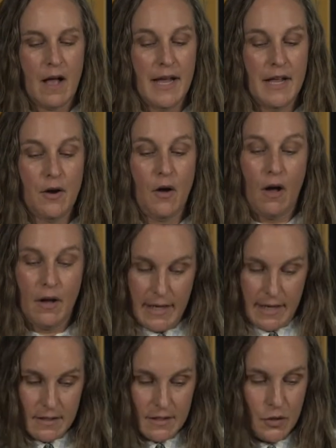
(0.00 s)
In
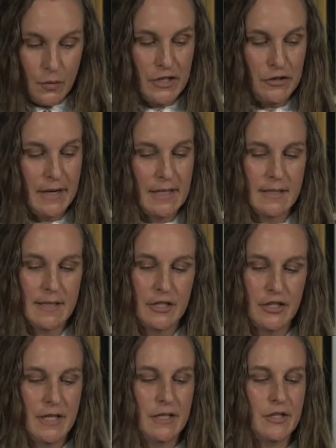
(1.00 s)
August, we
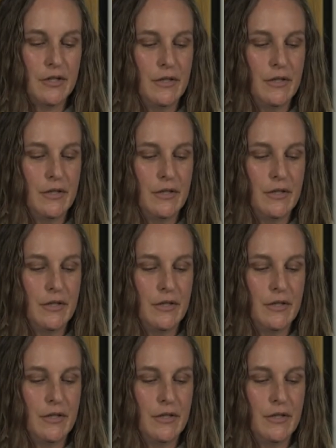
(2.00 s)
transitioned